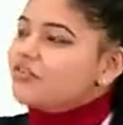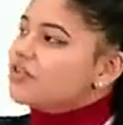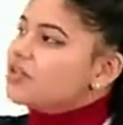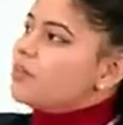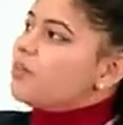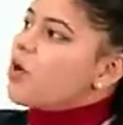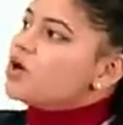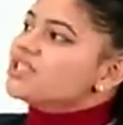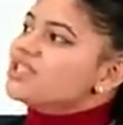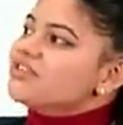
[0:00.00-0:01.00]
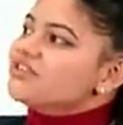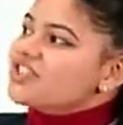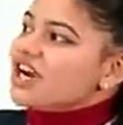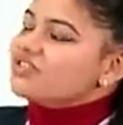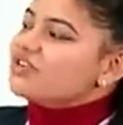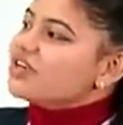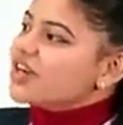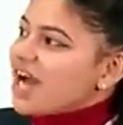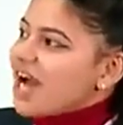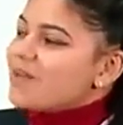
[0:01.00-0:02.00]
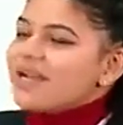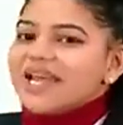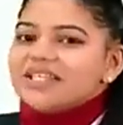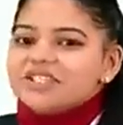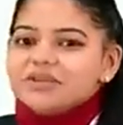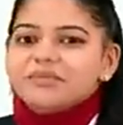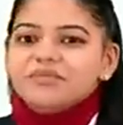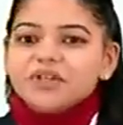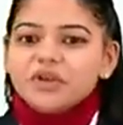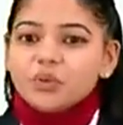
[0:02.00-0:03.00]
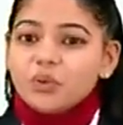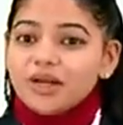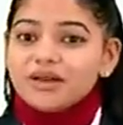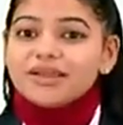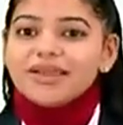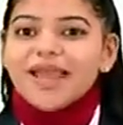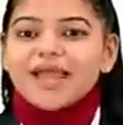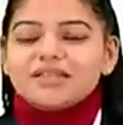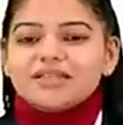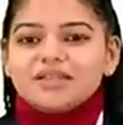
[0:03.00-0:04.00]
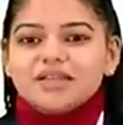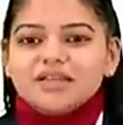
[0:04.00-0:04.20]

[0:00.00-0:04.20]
with a positive charge on carbon atom will react.